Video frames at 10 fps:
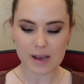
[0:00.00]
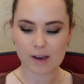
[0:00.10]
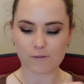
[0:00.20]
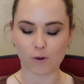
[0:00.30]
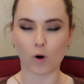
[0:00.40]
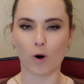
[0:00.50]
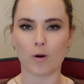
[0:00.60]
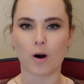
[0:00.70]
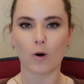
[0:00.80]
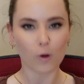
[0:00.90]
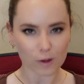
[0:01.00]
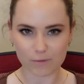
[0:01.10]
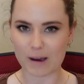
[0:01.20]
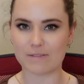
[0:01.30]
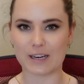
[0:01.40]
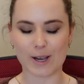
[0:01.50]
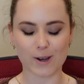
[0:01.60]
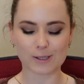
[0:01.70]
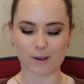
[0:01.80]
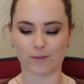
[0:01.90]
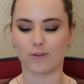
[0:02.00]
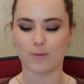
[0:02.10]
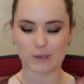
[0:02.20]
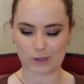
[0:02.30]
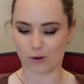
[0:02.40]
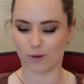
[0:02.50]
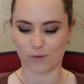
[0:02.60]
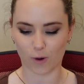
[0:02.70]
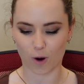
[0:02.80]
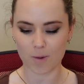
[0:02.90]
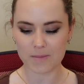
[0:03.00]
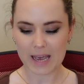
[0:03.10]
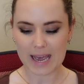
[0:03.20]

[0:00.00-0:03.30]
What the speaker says: for all of my videos, long form and short form,